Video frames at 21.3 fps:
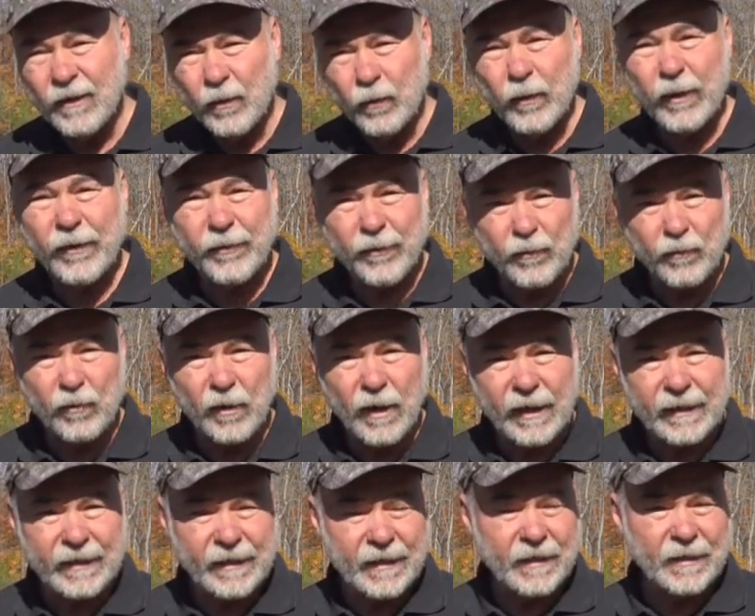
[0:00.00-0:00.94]
with the
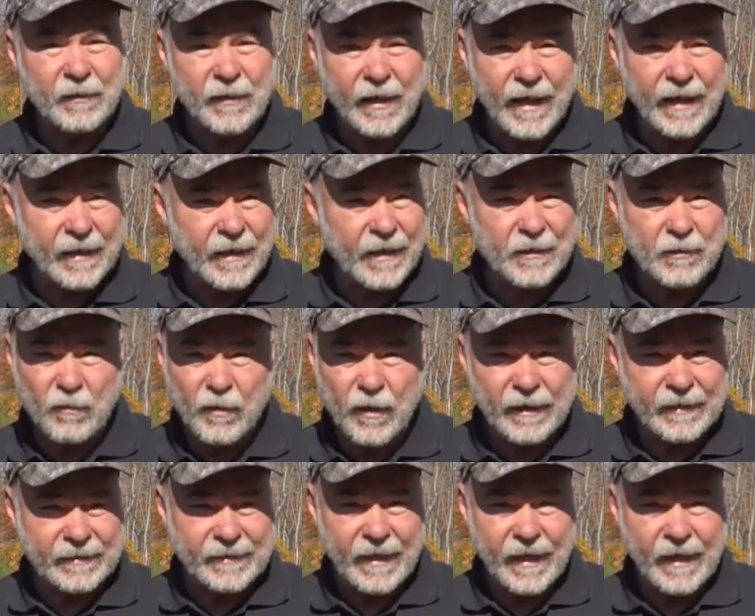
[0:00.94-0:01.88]
rut at any, at any
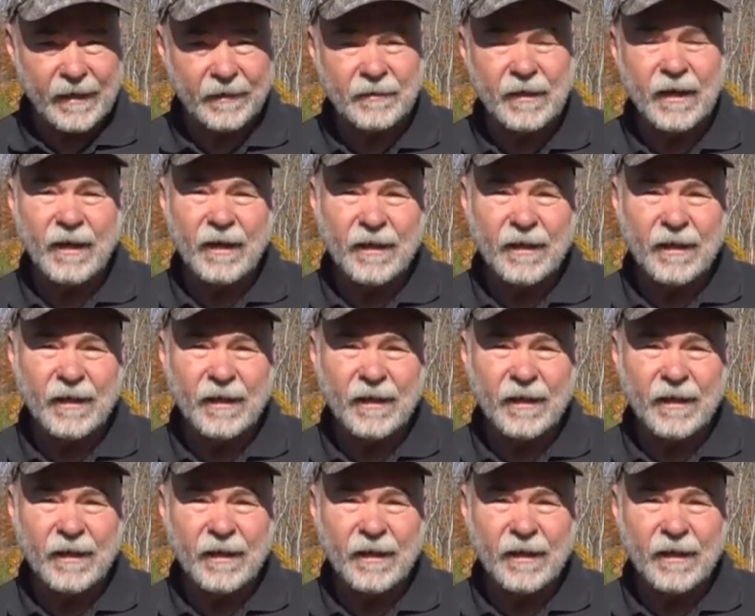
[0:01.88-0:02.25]
one day.